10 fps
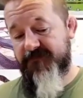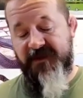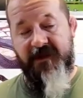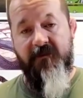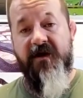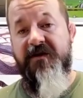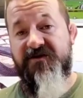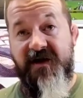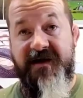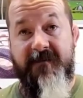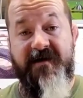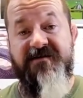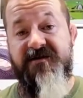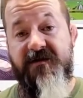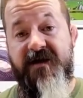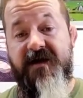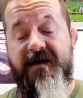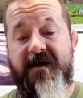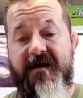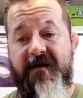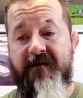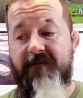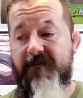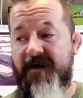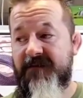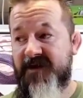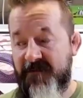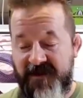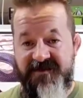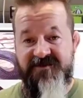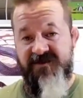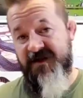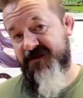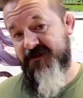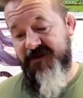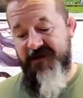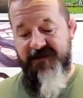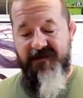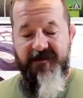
you know, we're going to try and get back to it. I'm committed to trying to do it.